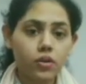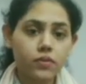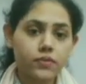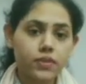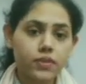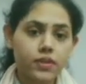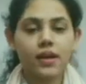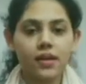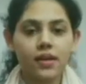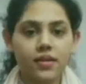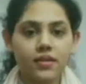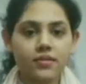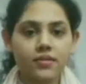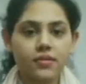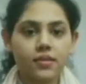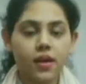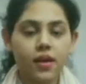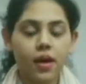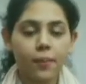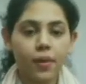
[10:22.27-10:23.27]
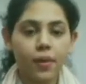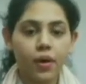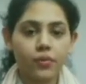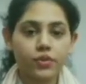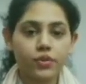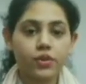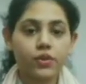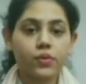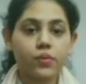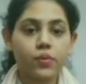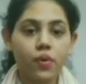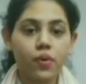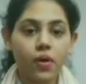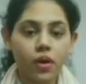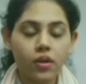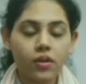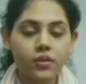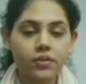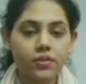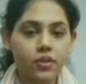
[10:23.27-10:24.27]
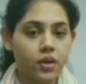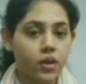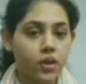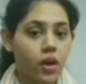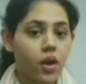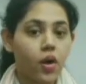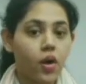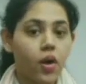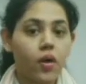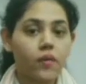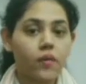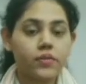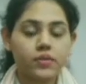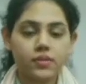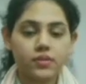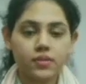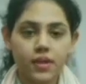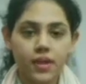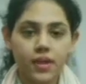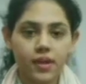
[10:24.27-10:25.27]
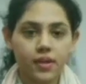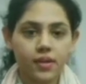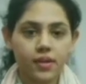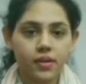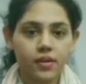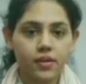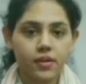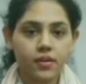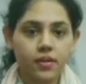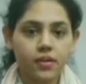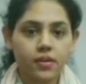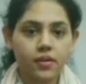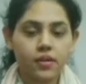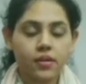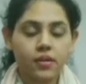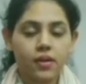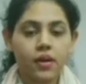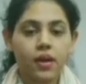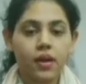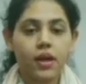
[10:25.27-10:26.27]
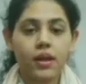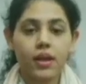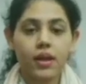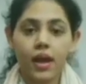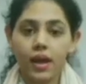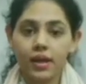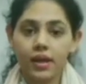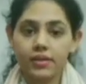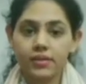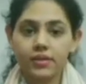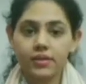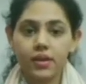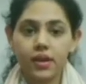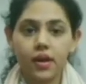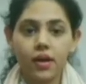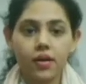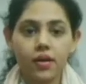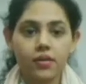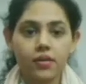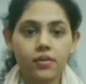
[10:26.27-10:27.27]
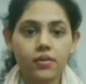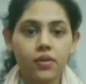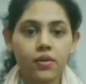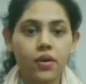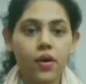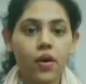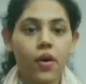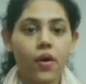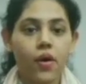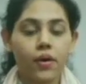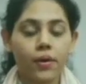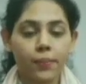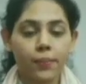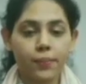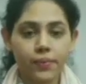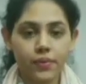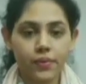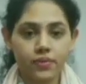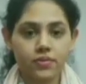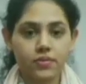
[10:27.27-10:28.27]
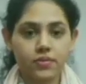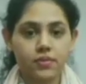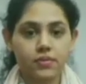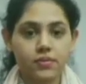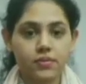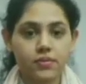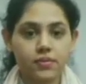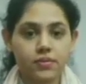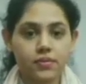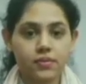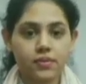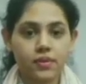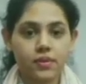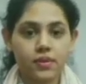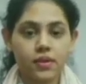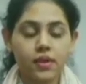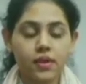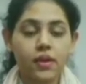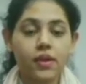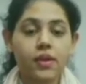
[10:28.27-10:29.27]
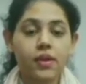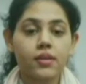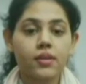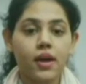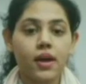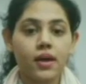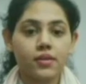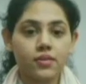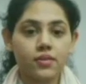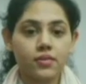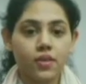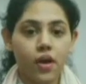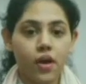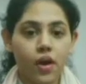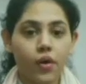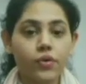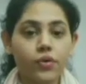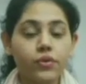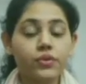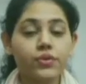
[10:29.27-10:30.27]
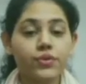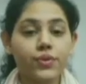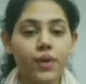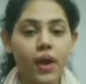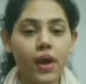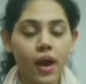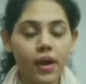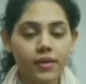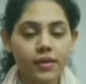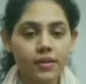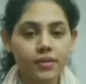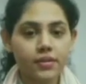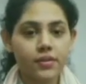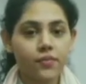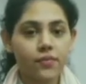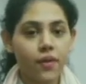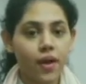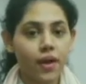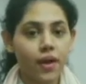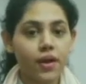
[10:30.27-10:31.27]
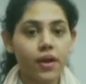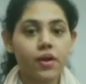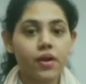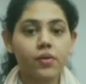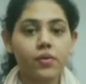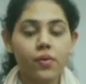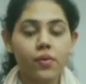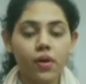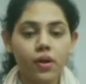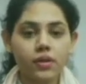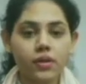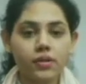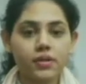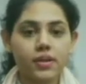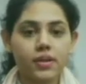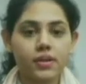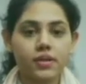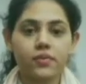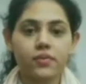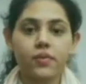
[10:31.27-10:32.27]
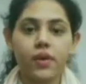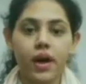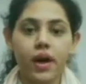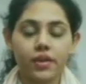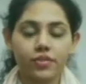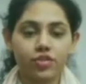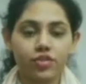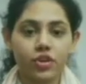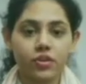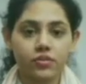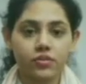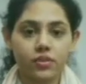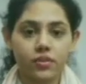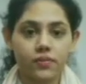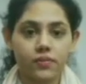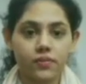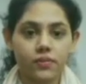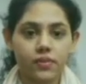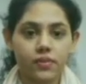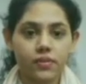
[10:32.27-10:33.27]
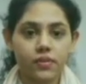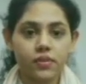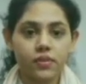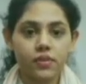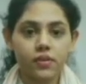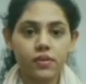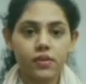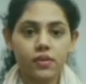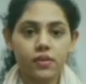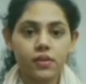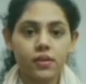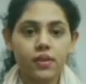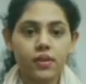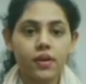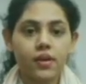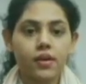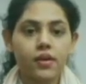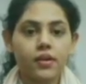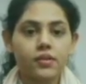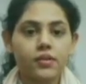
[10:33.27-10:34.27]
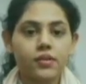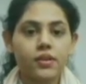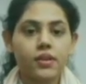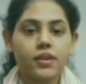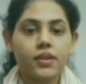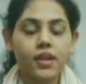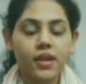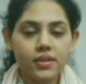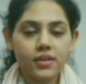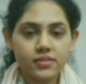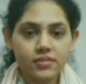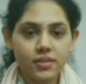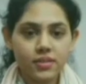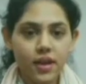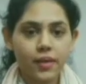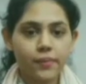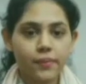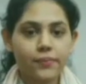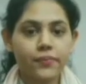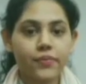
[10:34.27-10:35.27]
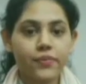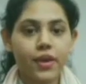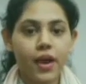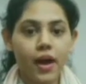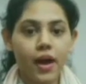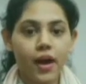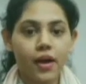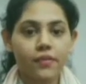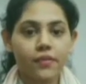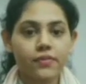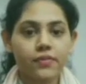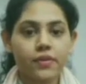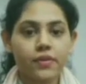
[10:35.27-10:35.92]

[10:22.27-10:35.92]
all of them tell us about the quality of the thing, an idea, or a person. That is how you identify a qualitative adjective. The next type we